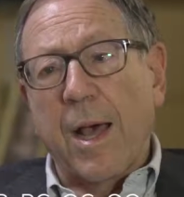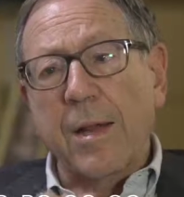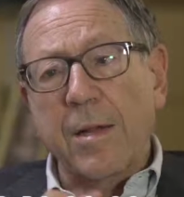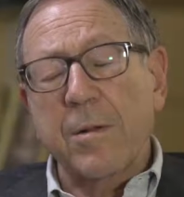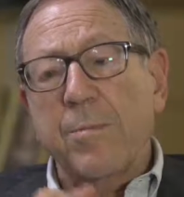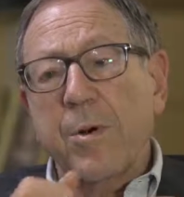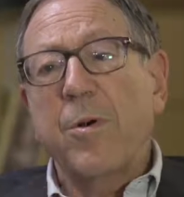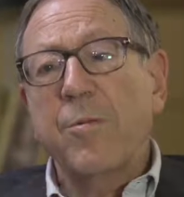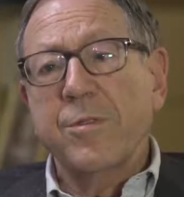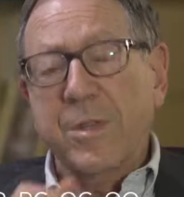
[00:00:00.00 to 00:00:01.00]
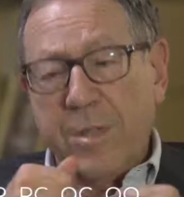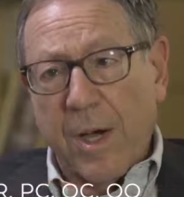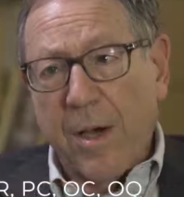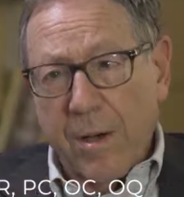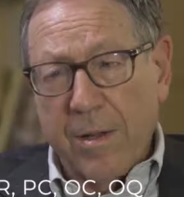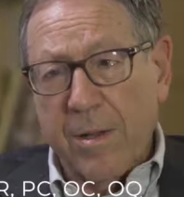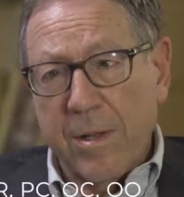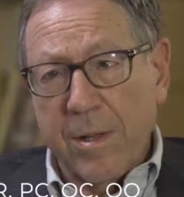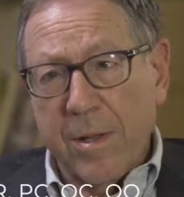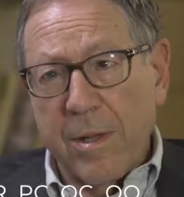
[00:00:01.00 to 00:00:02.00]
and it behooves us all
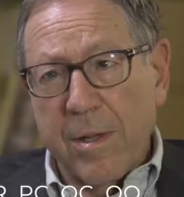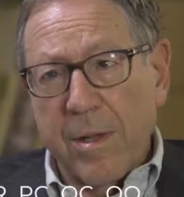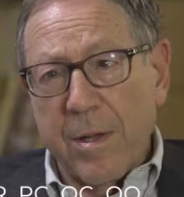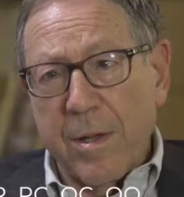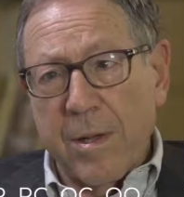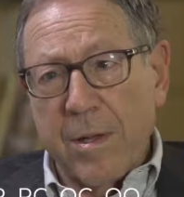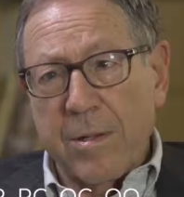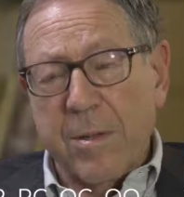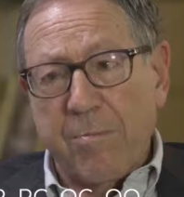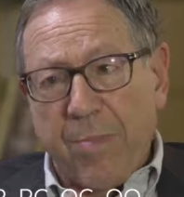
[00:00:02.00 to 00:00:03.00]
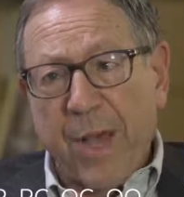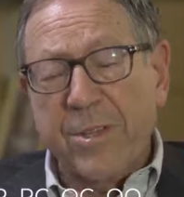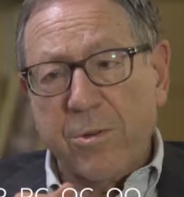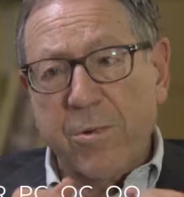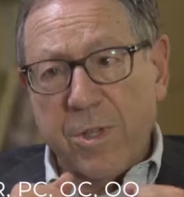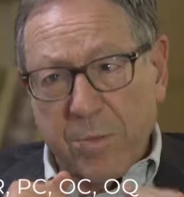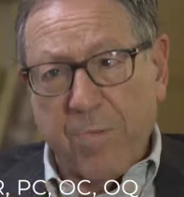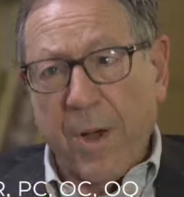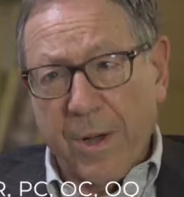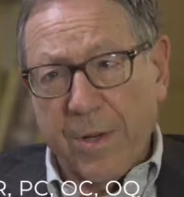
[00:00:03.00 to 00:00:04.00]
to best
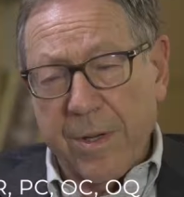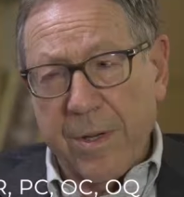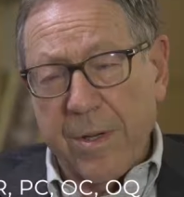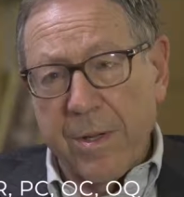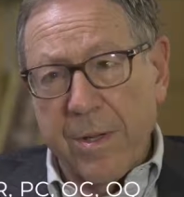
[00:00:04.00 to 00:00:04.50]
respond